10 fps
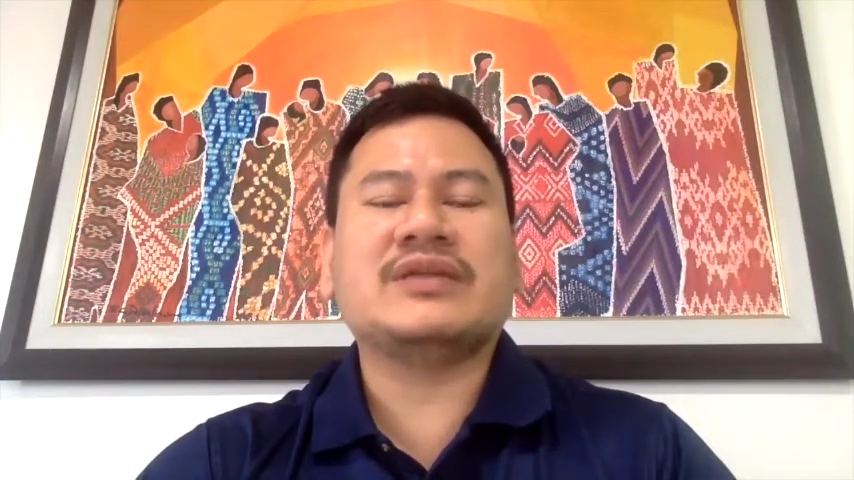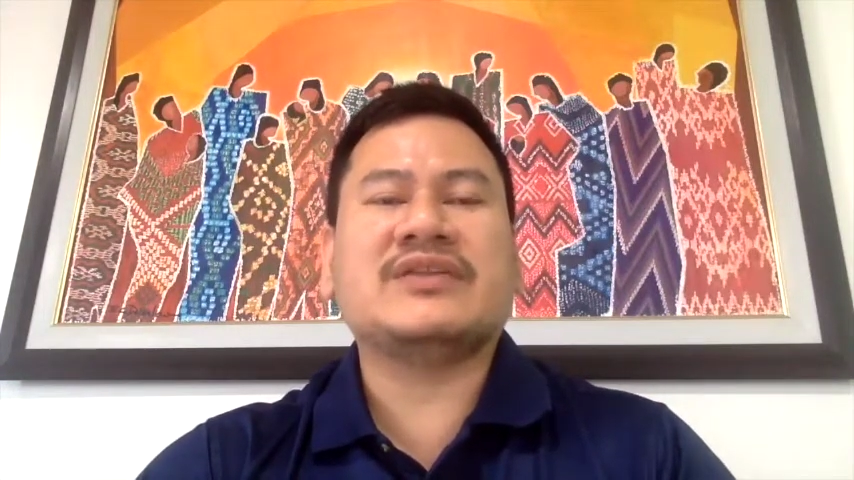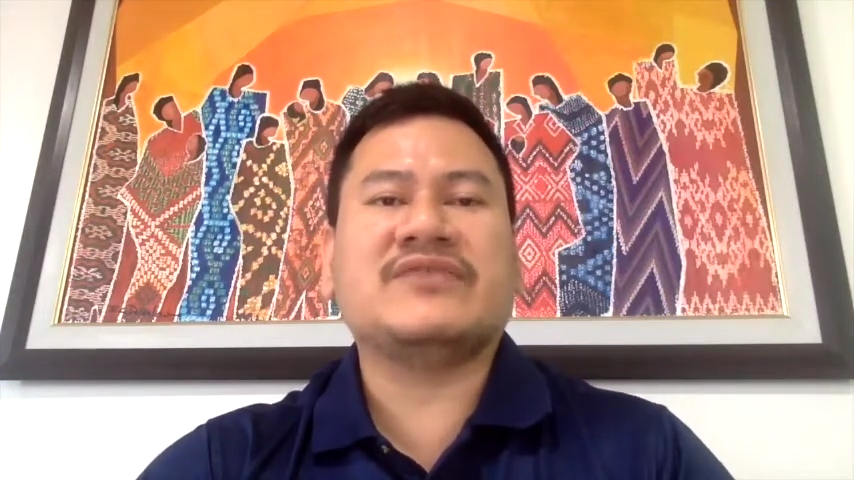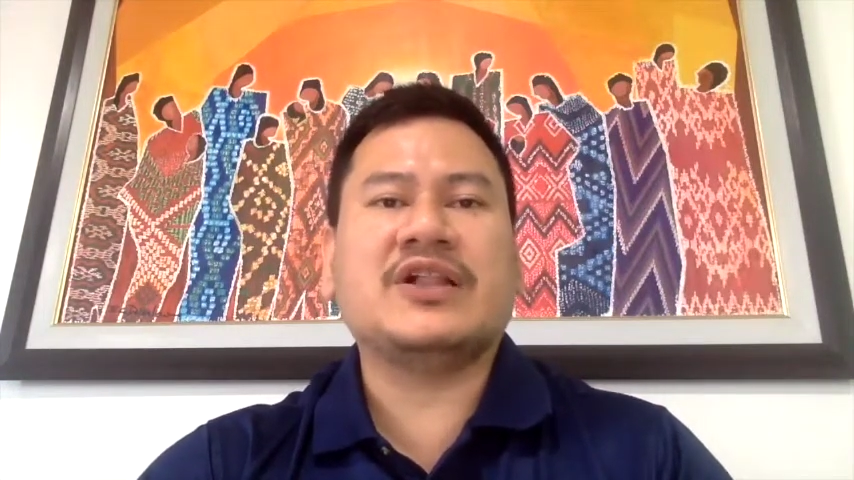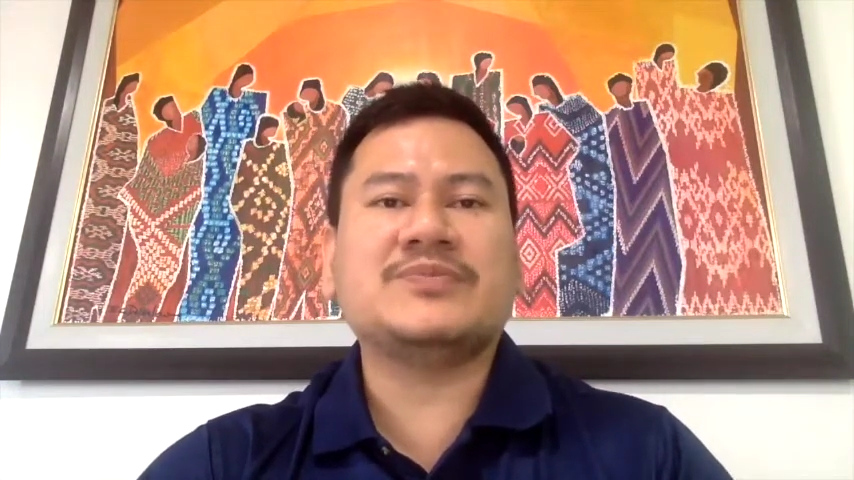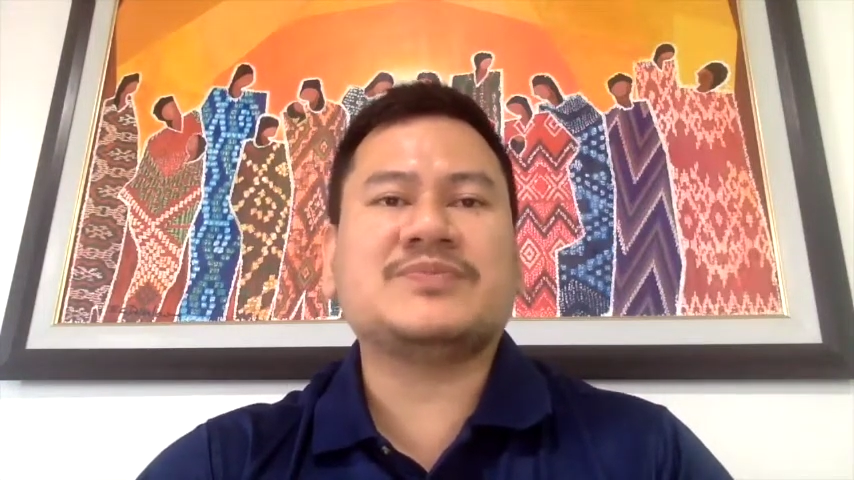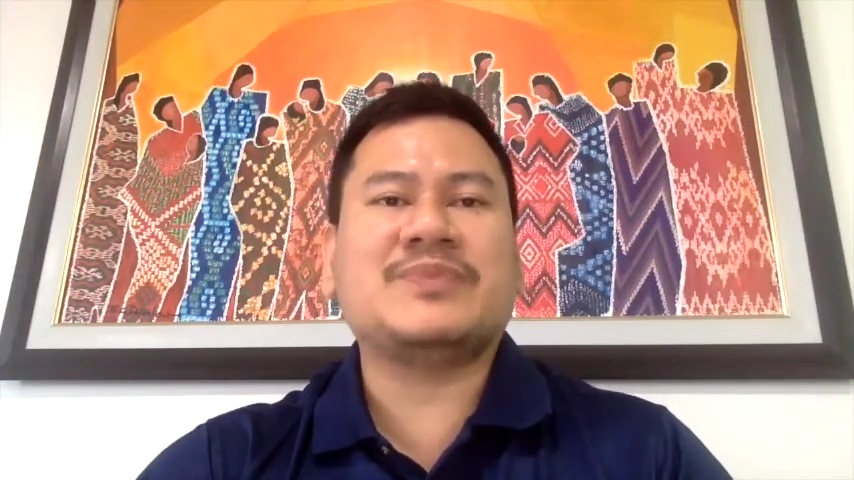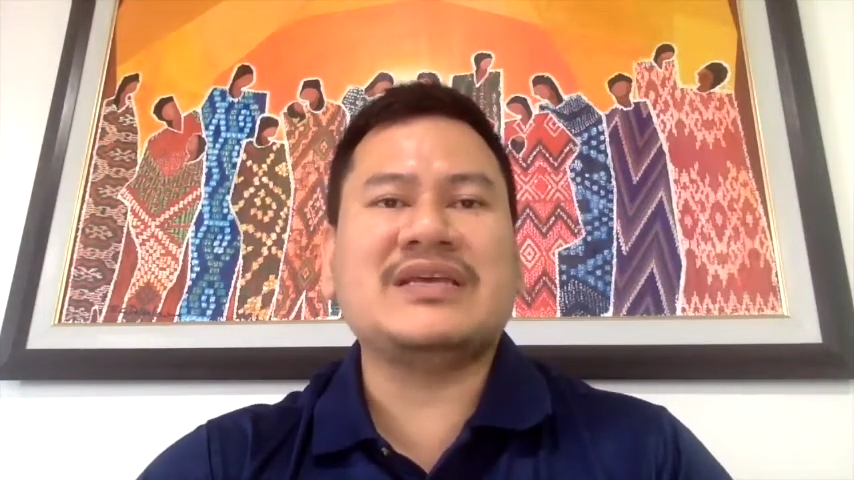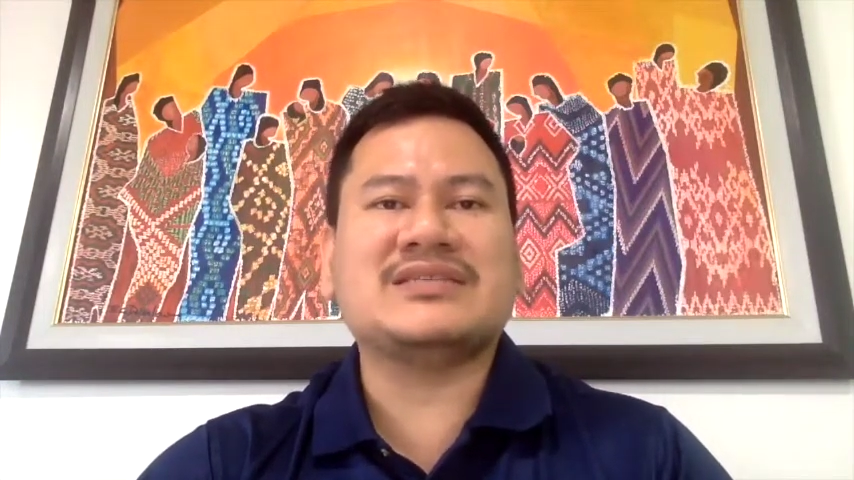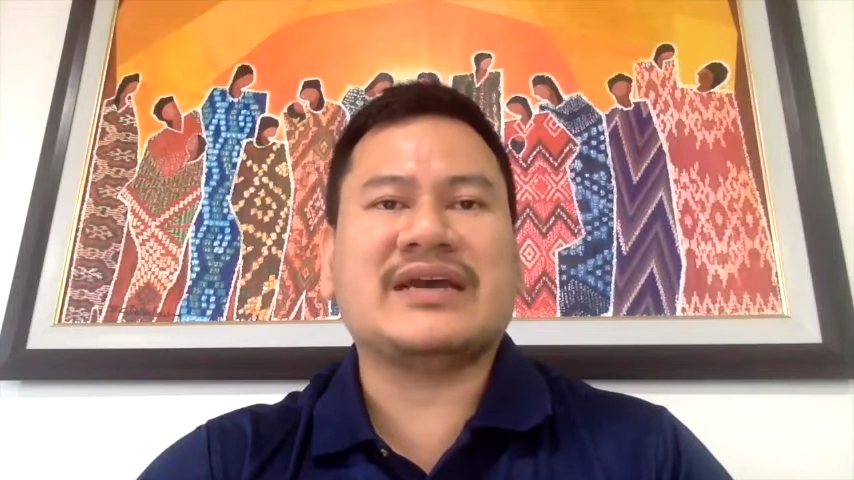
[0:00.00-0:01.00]
and develop
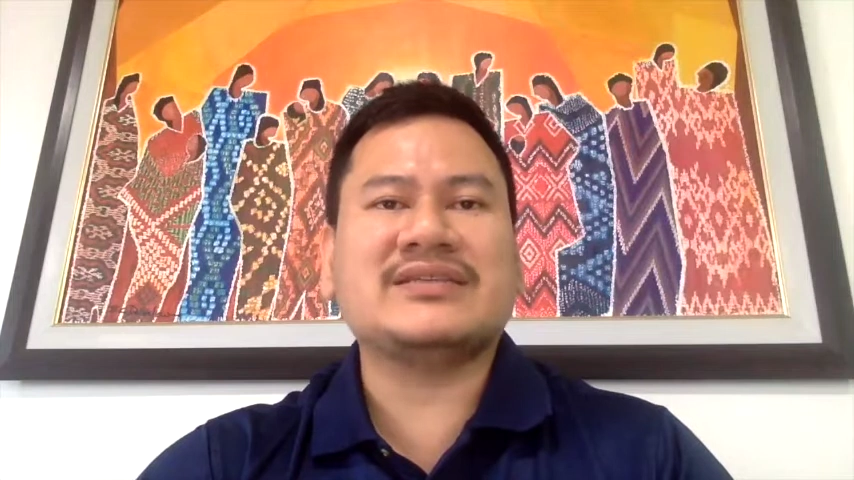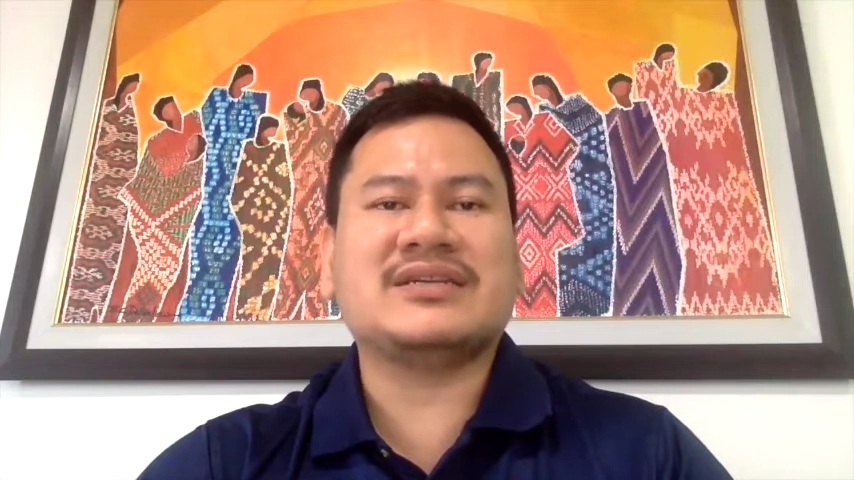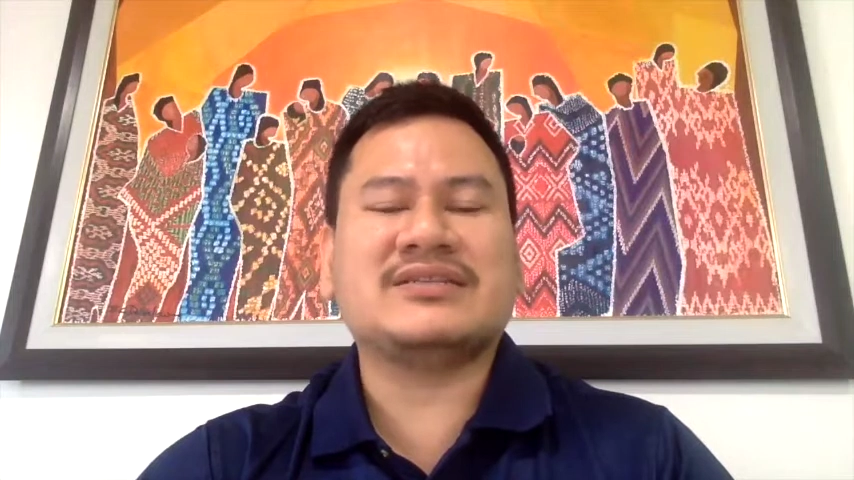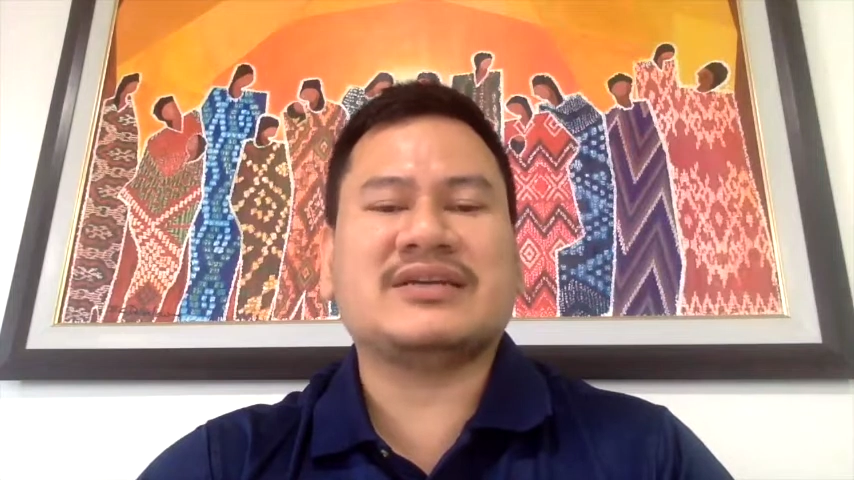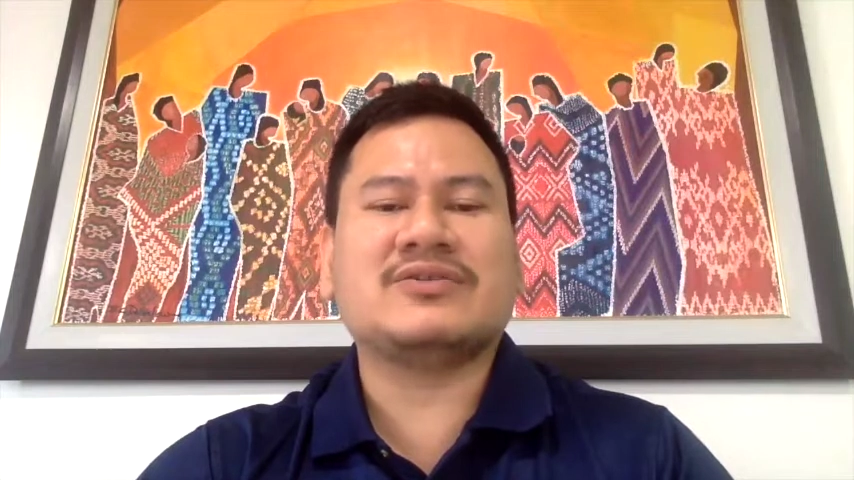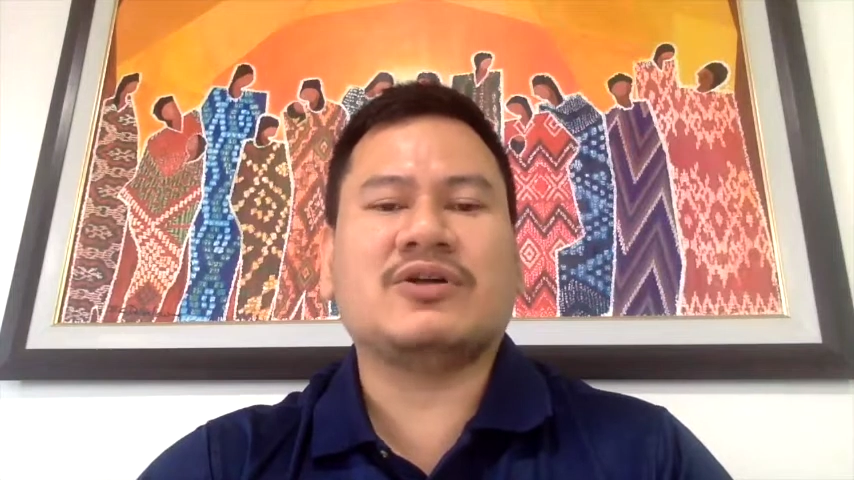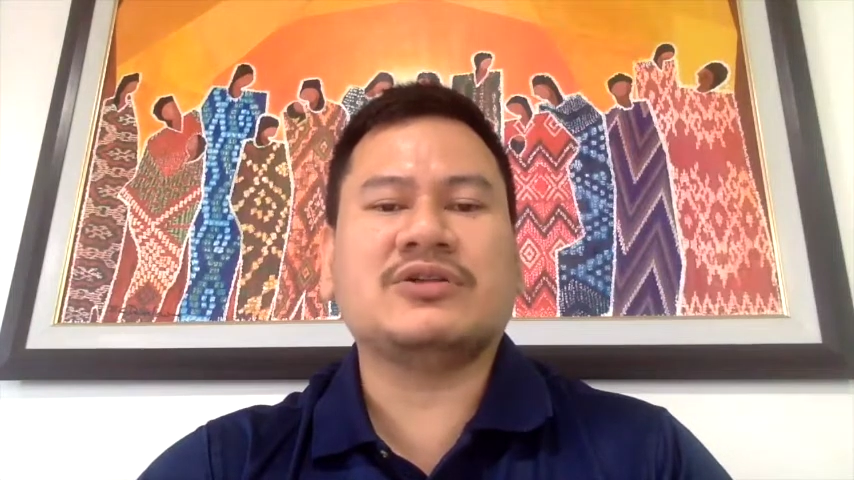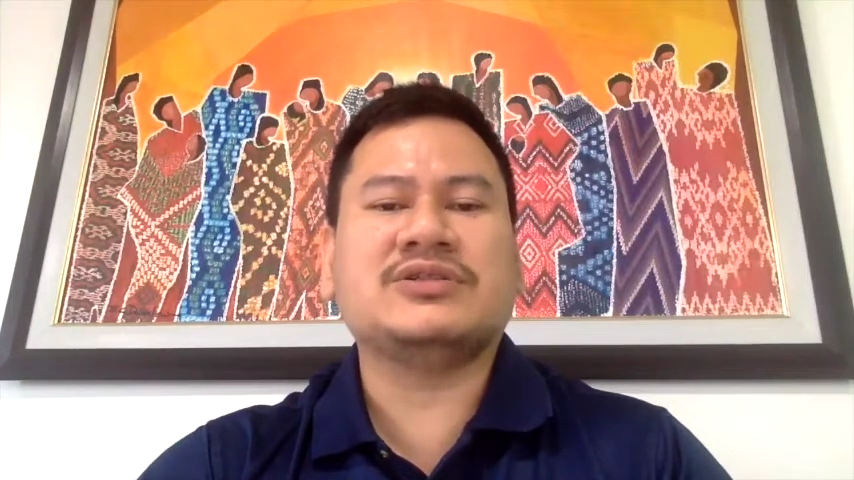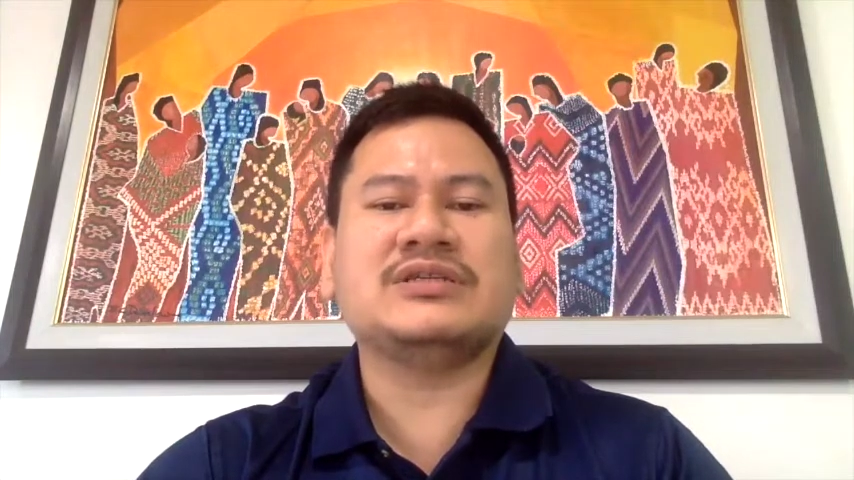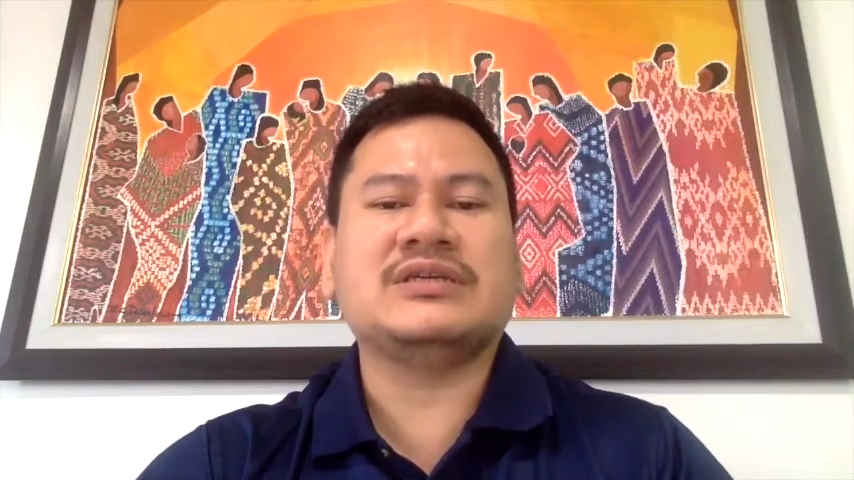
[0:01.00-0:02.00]
space science and
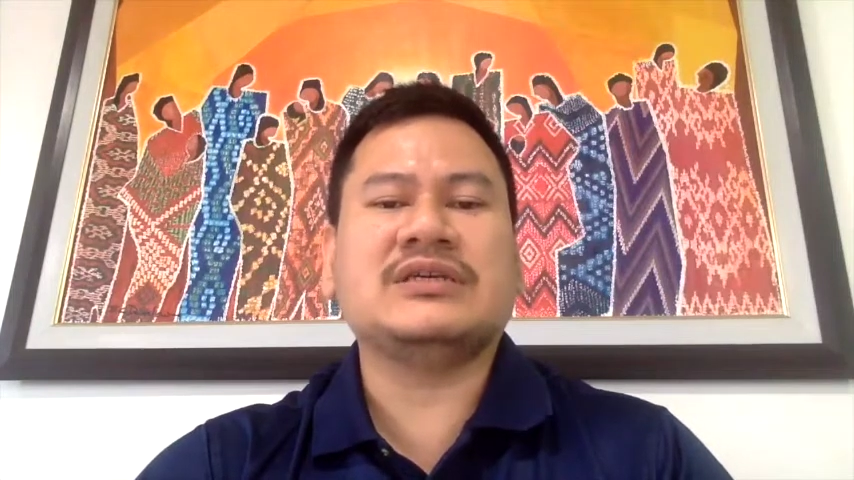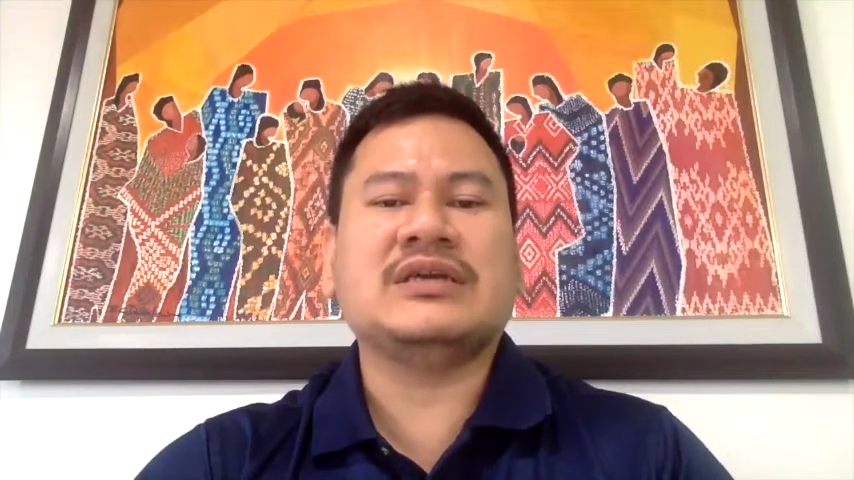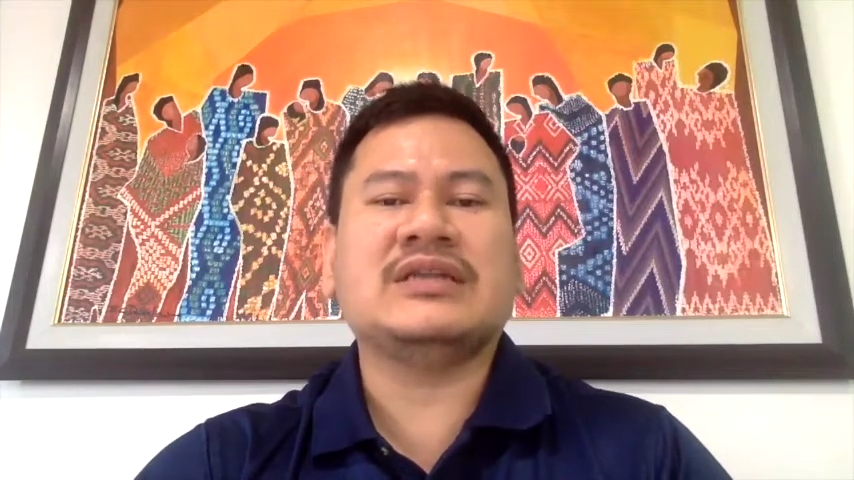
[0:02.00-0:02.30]
technology